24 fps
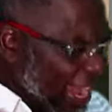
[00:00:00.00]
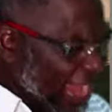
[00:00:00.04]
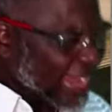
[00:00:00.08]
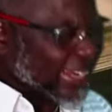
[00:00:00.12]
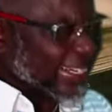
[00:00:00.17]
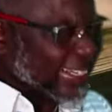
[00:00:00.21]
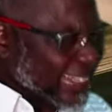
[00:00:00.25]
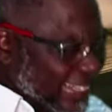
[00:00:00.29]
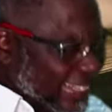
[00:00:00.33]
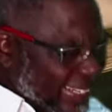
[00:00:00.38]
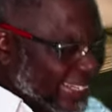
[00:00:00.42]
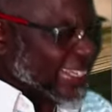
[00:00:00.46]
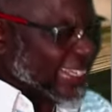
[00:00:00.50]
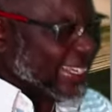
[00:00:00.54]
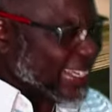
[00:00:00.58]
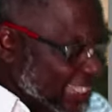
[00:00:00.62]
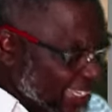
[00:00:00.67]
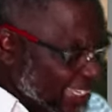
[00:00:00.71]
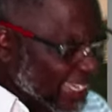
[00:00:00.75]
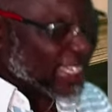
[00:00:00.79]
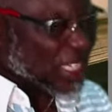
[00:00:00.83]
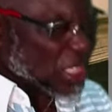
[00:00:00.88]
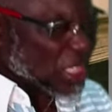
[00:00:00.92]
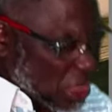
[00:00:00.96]
I
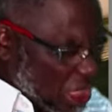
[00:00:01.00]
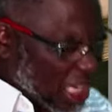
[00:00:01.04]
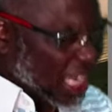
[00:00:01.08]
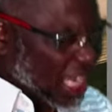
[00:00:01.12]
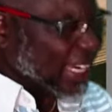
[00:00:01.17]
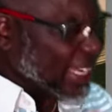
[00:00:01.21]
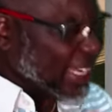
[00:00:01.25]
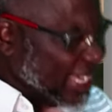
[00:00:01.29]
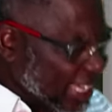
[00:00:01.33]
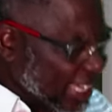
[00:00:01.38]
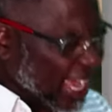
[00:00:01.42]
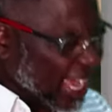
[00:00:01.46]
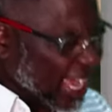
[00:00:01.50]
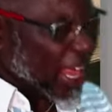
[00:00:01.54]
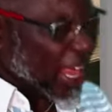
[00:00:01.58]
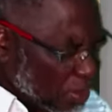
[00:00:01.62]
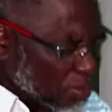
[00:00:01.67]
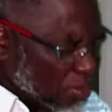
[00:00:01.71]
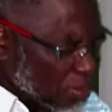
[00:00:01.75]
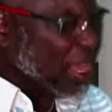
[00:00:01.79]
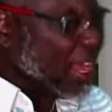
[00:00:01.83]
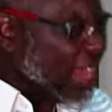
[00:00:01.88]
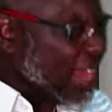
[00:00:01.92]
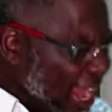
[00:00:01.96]
release angelic
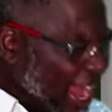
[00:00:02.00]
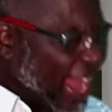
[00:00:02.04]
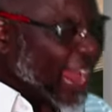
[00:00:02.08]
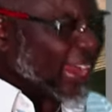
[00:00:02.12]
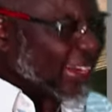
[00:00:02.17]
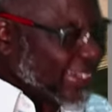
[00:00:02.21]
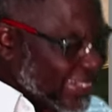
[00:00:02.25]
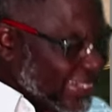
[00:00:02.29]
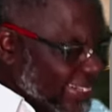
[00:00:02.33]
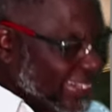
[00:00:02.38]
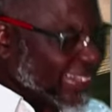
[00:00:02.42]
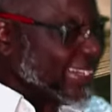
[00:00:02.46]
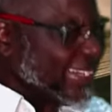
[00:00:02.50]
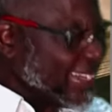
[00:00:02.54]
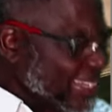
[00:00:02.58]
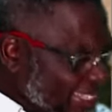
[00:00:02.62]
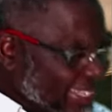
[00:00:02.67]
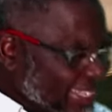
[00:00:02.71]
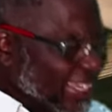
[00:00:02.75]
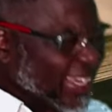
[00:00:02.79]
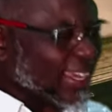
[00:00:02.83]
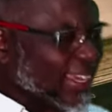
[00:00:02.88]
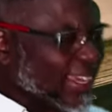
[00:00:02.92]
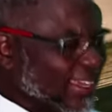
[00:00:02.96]
help. I
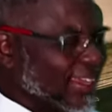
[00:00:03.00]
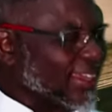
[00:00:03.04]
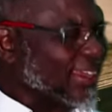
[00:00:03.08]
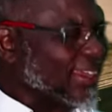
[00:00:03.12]
release.